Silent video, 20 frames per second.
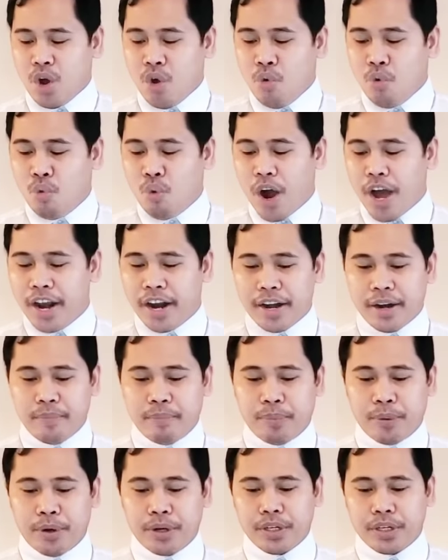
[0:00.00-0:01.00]

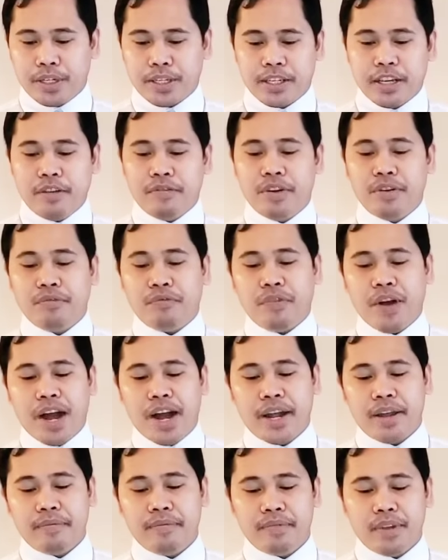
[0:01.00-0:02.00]
147,
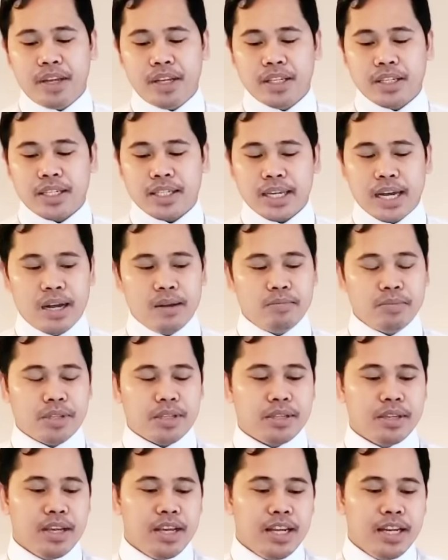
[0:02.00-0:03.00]
5 in Psalms.